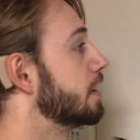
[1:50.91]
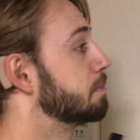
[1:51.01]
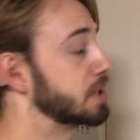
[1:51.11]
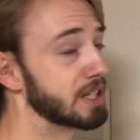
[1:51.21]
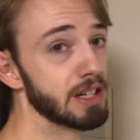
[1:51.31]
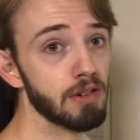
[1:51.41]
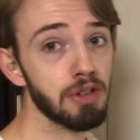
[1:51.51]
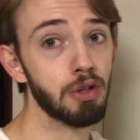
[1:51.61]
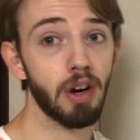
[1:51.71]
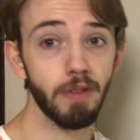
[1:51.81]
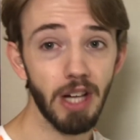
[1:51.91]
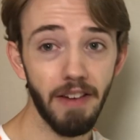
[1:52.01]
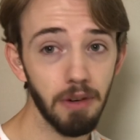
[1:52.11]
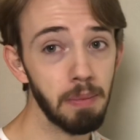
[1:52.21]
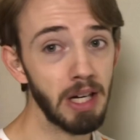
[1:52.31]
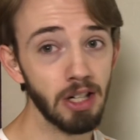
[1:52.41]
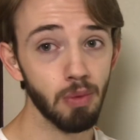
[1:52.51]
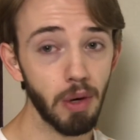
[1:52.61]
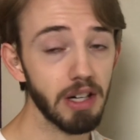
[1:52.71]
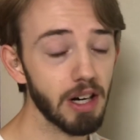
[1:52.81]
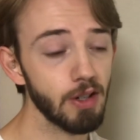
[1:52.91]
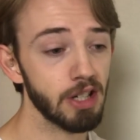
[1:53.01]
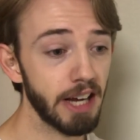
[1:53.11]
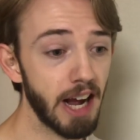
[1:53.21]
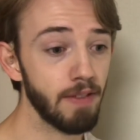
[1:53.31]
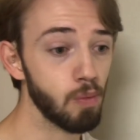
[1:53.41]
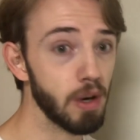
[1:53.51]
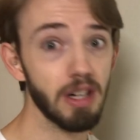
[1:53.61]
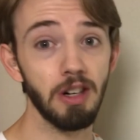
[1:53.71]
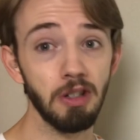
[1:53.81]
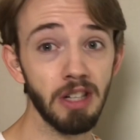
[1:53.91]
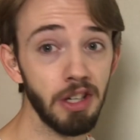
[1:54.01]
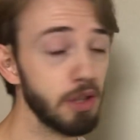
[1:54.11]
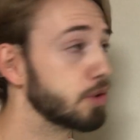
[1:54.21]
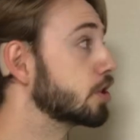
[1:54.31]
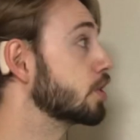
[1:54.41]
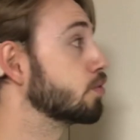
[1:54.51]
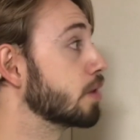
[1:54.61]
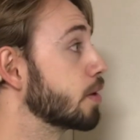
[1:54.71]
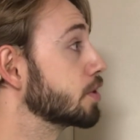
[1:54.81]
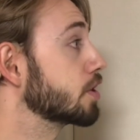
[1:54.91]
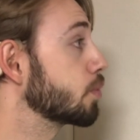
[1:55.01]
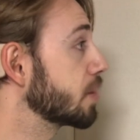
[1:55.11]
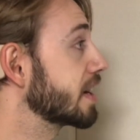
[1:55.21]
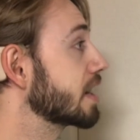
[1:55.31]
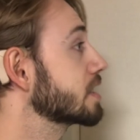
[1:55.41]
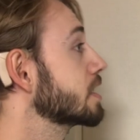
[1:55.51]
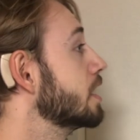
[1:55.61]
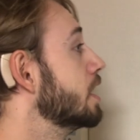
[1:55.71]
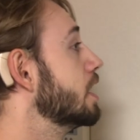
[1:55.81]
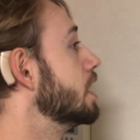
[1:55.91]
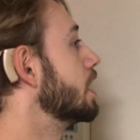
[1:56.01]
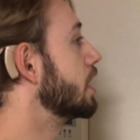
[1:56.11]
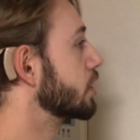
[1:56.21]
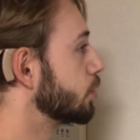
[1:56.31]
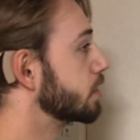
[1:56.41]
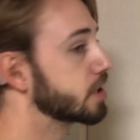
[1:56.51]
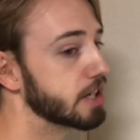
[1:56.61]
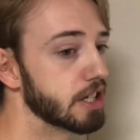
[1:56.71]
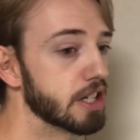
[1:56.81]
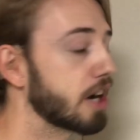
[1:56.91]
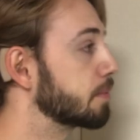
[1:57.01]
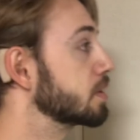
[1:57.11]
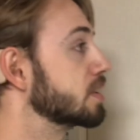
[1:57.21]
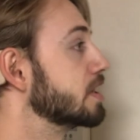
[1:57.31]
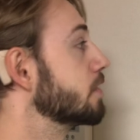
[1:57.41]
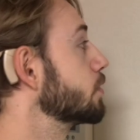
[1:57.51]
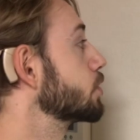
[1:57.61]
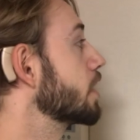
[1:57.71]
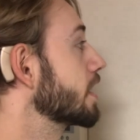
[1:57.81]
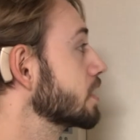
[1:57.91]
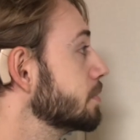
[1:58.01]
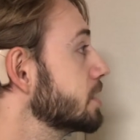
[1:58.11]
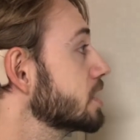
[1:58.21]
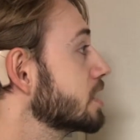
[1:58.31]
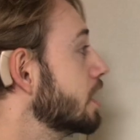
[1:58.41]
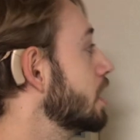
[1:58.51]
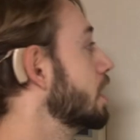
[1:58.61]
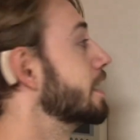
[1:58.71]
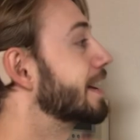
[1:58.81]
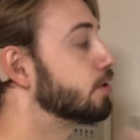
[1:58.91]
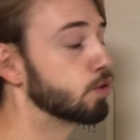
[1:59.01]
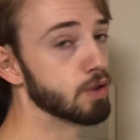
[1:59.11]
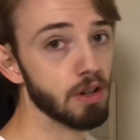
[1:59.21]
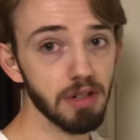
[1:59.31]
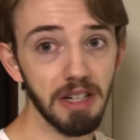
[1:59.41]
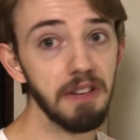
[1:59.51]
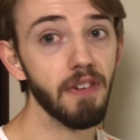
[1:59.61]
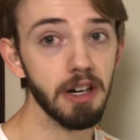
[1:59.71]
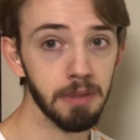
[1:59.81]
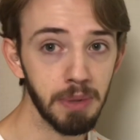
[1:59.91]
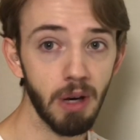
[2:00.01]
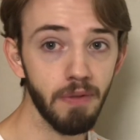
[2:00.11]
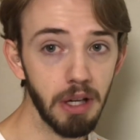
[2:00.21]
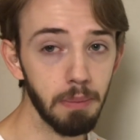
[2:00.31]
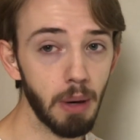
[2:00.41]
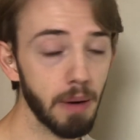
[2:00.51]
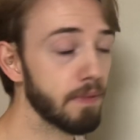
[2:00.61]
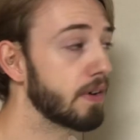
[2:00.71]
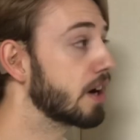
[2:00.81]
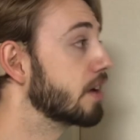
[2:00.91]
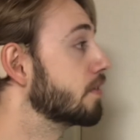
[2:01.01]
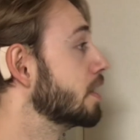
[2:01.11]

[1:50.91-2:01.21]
but still the drivers have to manage what tires they have and what tires they use throughout the weekend. Norris gets his time deleted for track limits, and as a result he finds himself in the bottom 5